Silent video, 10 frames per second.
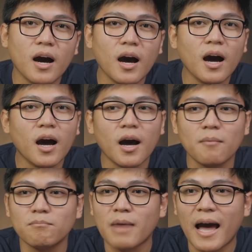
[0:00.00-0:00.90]

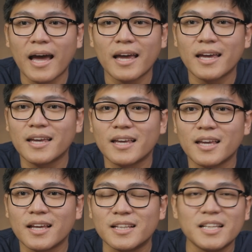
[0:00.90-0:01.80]

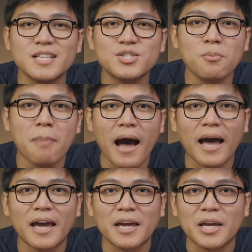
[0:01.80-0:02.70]
I needed to
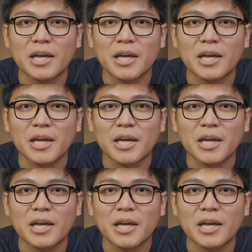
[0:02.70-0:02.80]
buy